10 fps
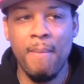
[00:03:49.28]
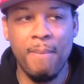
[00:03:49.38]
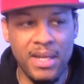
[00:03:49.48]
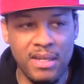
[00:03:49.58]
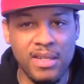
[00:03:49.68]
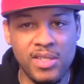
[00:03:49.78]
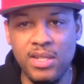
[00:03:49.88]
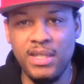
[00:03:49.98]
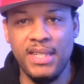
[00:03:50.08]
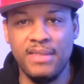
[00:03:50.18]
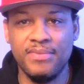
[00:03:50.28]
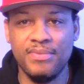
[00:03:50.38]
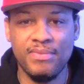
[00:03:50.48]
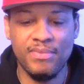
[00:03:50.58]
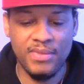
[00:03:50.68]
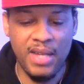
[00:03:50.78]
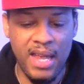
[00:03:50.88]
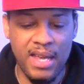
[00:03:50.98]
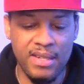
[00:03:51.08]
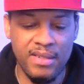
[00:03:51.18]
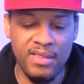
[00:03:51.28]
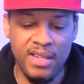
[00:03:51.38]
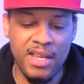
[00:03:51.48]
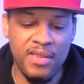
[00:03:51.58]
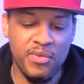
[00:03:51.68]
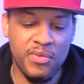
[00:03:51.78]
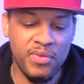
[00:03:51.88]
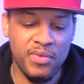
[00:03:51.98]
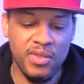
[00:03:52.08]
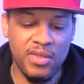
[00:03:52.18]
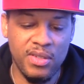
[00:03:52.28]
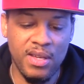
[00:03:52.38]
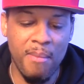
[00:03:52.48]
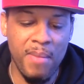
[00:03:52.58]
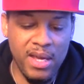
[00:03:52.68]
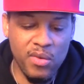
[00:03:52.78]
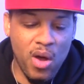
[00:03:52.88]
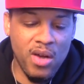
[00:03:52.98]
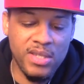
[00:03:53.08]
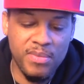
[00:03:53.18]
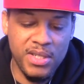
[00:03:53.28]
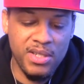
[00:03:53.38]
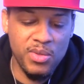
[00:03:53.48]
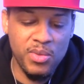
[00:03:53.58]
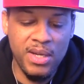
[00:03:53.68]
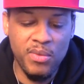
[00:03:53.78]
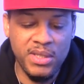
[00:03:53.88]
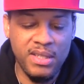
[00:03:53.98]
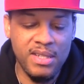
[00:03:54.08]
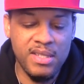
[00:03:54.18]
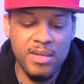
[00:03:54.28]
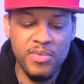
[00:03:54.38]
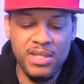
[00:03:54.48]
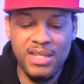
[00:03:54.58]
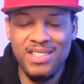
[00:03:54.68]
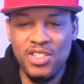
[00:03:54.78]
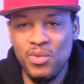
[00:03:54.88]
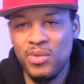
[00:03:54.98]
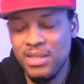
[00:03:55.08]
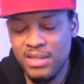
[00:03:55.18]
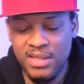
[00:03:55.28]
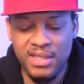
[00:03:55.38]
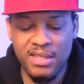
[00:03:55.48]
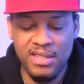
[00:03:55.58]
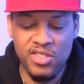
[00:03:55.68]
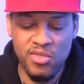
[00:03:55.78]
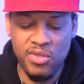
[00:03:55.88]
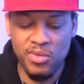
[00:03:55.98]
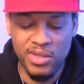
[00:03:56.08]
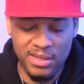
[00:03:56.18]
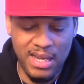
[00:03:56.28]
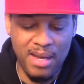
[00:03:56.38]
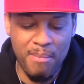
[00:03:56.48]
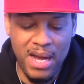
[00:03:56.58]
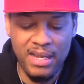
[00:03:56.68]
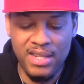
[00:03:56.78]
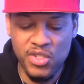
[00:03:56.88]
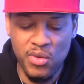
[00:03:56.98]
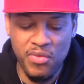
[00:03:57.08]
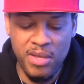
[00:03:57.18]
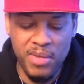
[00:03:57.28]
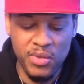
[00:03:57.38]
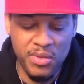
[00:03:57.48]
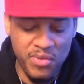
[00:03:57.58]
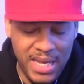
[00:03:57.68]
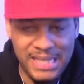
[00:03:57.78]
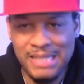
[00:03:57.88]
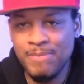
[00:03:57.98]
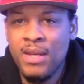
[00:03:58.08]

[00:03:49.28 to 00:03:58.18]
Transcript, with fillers: but it looks good. And if a man walks up to you with the assumption that you look good because you do look like a biological female in the face,